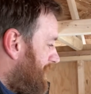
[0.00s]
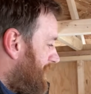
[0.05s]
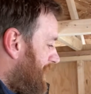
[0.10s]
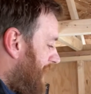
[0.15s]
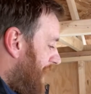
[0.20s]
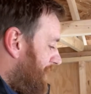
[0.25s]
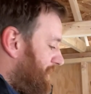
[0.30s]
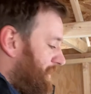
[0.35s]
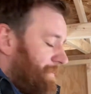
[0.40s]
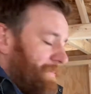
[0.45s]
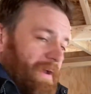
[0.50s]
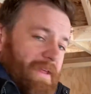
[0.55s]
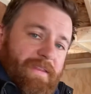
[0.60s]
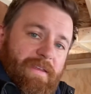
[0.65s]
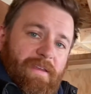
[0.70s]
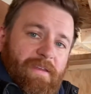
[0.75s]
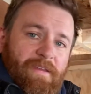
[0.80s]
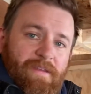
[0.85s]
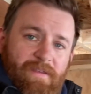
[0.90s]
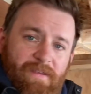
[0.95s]
having to buy
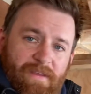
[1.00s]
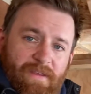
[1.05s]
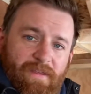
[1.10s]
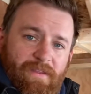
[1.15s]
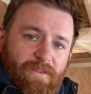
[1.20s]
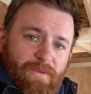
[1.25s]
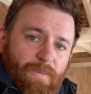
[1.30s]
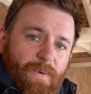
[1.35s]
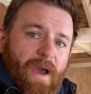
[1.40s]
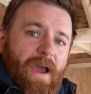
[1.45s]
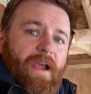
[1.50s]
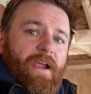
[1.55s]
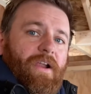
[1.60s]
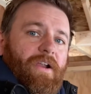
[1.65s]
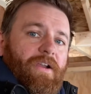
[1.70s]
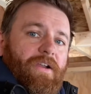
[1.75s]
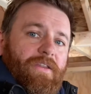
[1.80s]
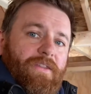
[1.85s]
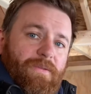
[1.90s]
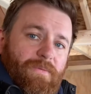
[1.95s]
the
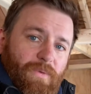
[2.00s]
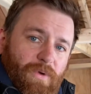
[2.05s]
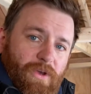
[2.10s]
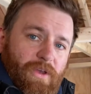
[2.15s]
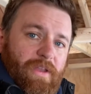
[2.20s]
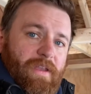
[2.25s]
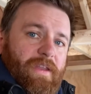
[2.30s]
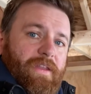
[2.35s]
wire and the wood